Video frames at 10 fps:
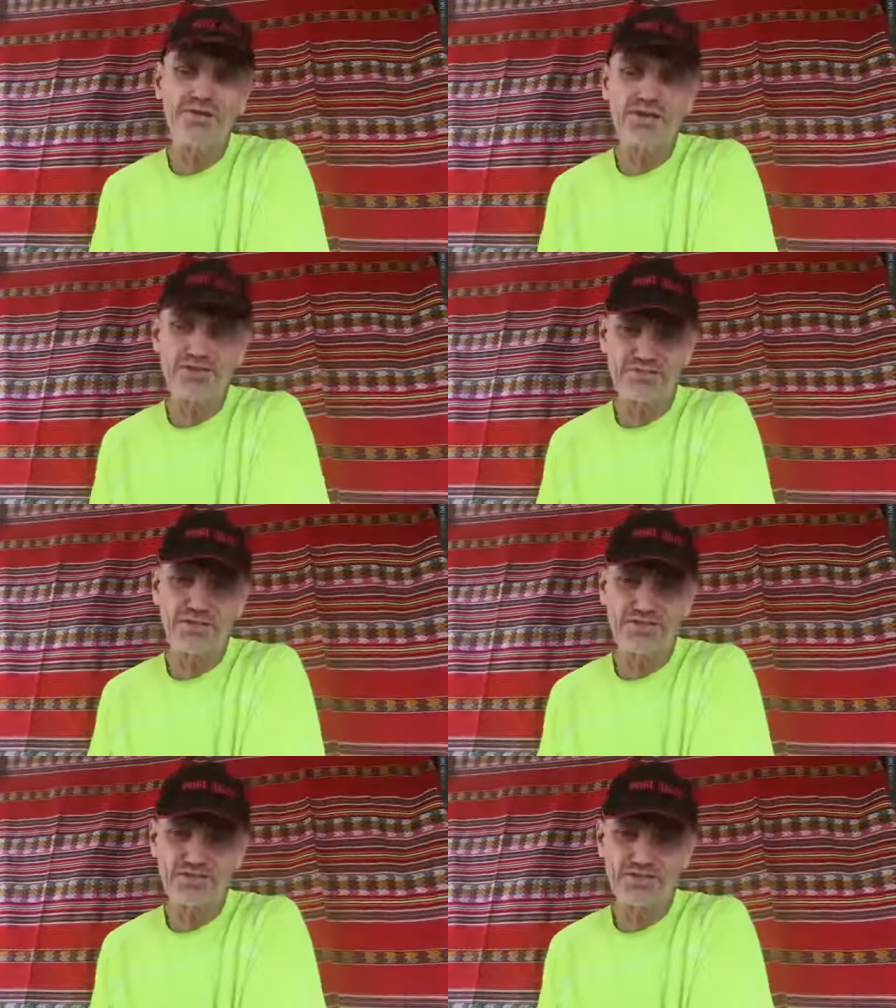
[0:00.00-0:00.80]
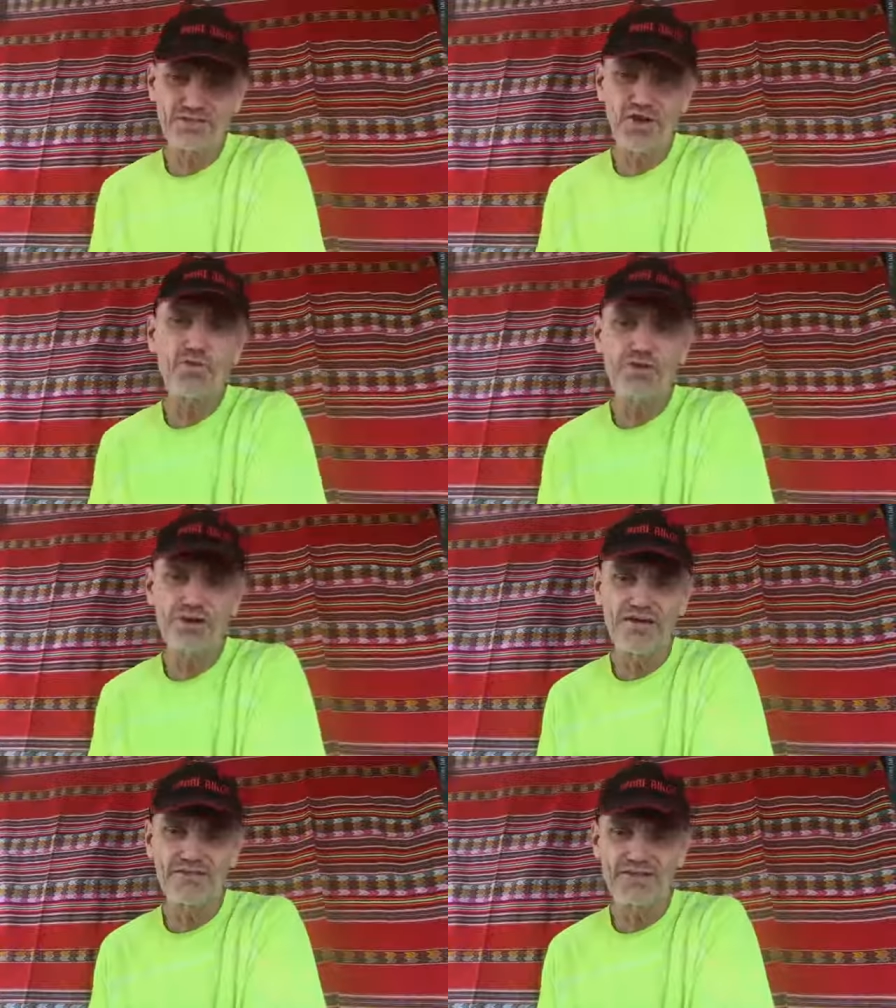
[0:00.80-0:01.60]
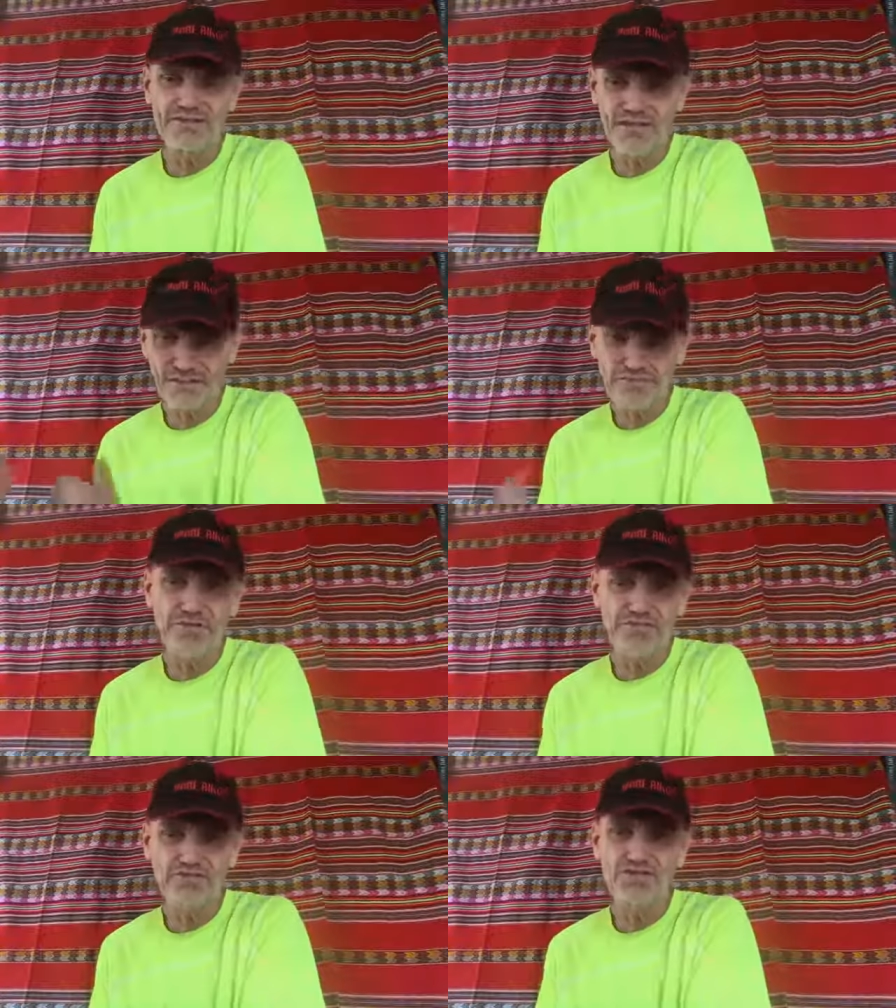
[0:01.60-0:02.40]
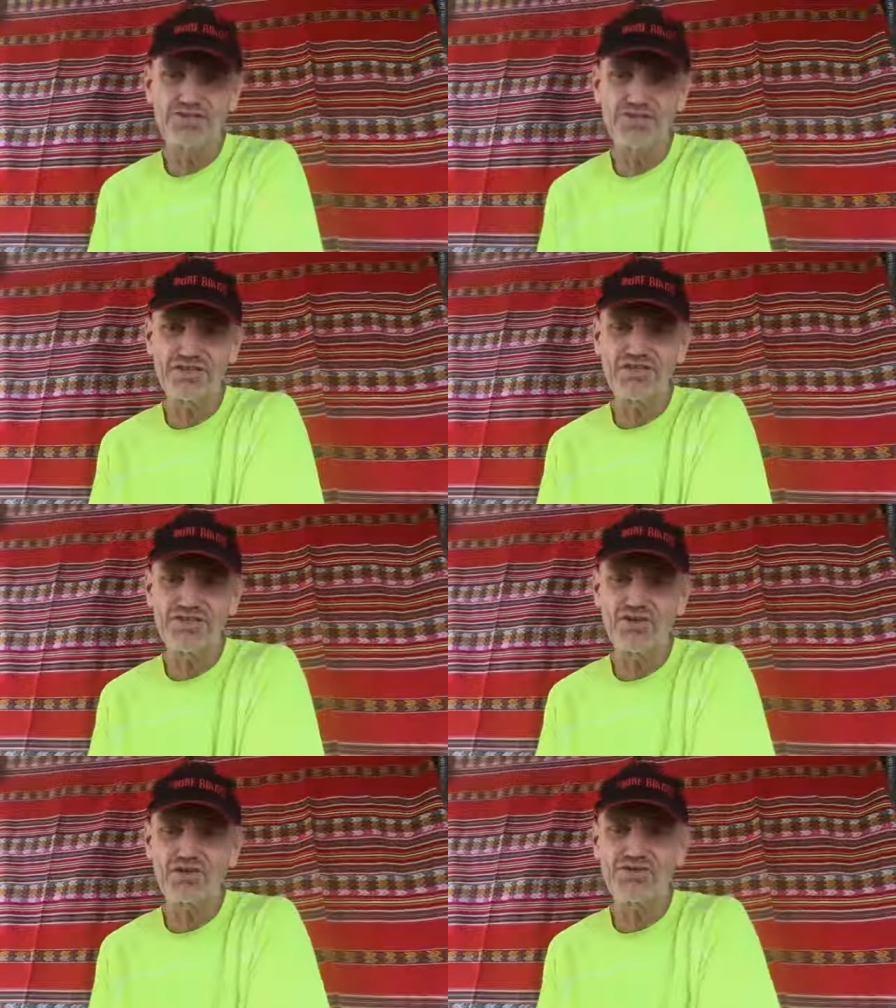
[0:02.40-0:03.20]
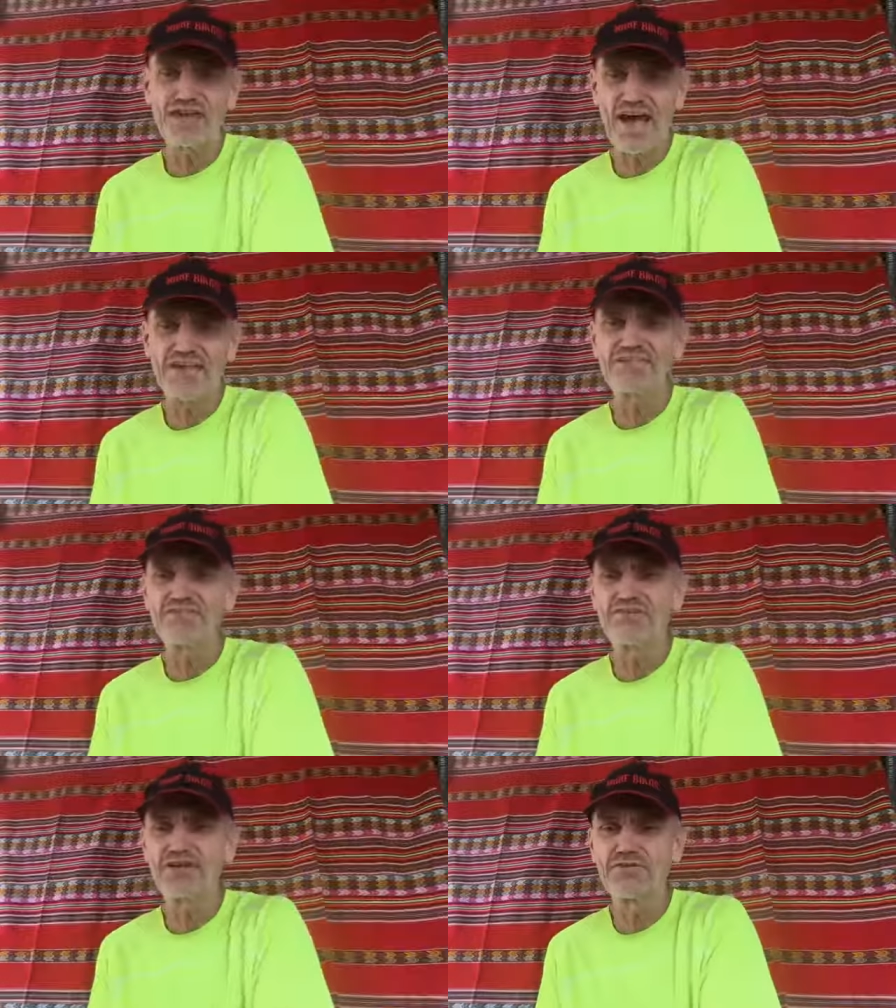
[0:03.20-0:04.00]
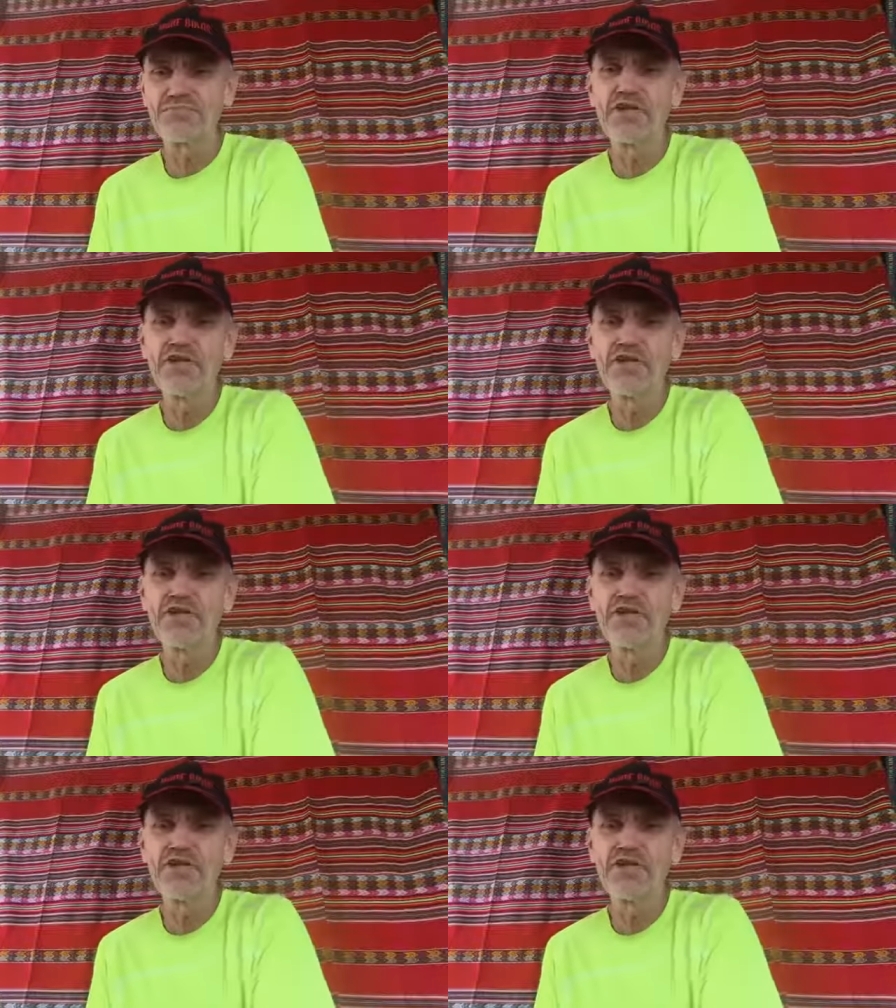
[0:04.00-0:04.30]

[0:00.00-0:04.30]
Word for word: there is much lower and that the infrastructure is not as developed.